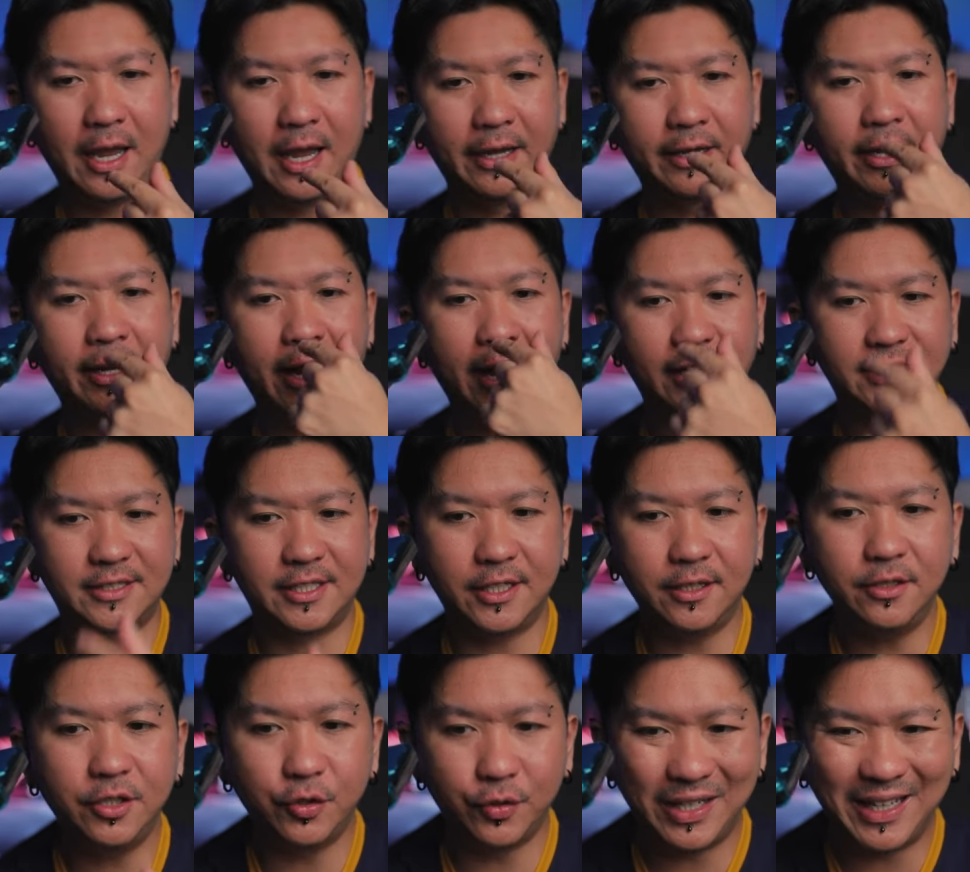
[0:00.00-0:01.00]
and then
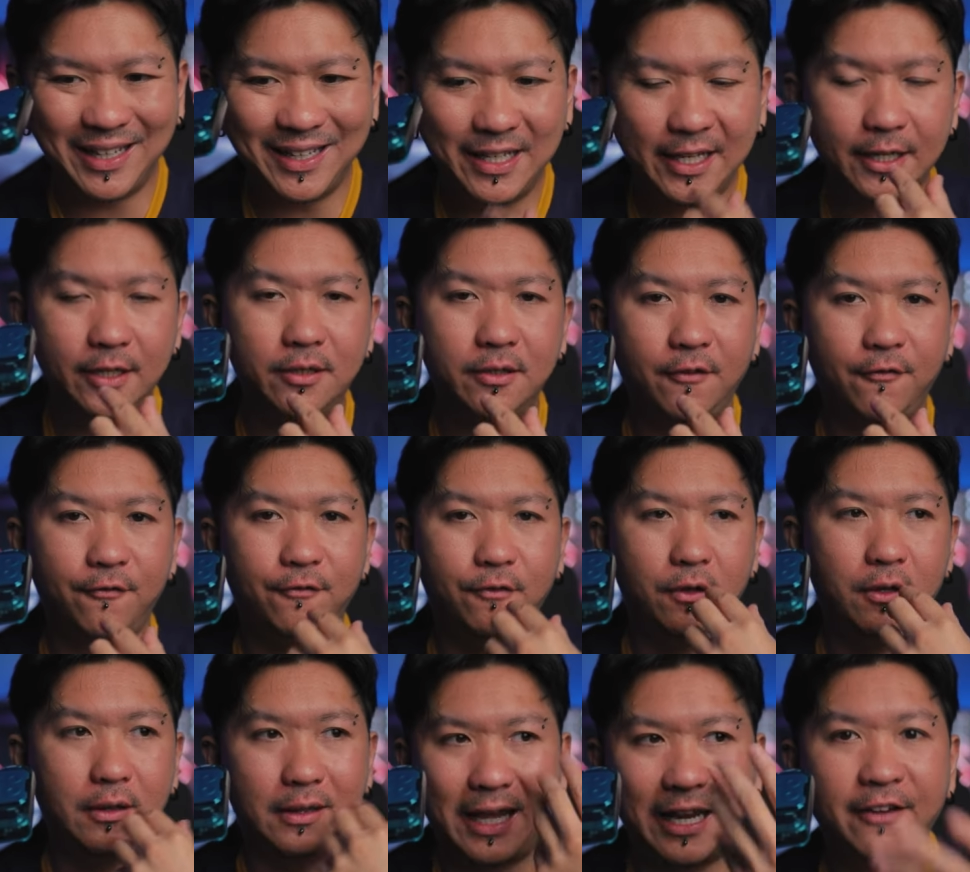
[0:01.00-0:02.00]
exhale, you inhale
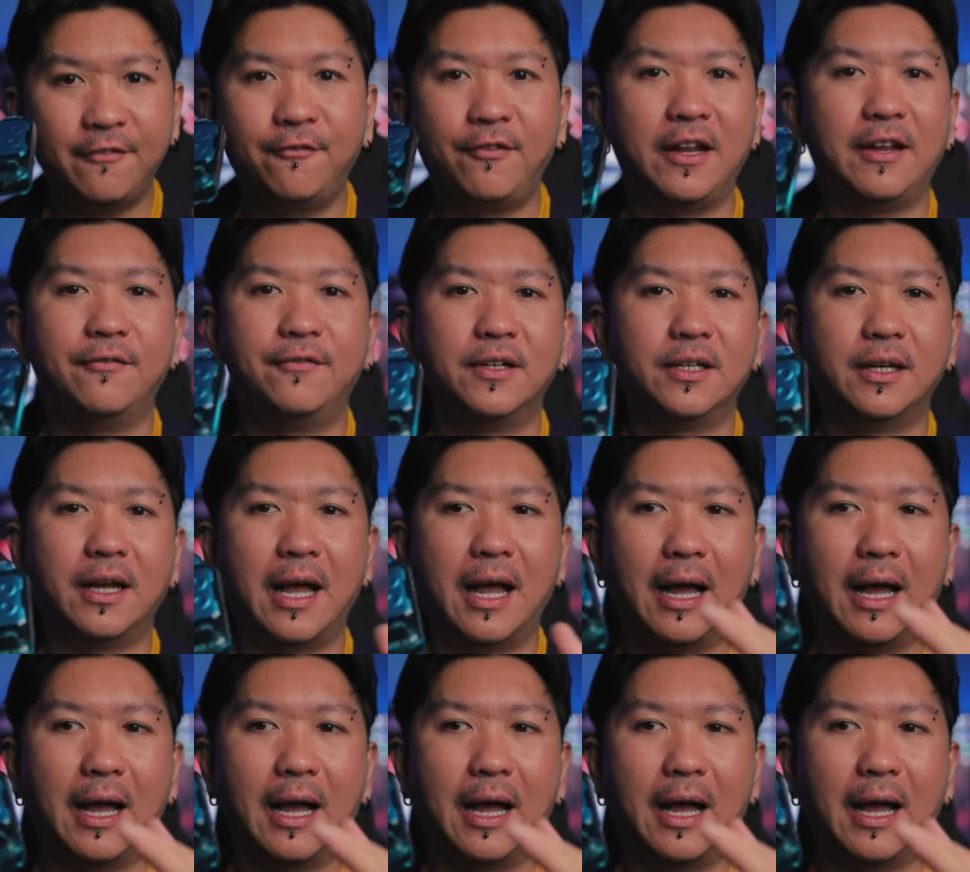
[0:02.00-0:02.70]
lime flavor.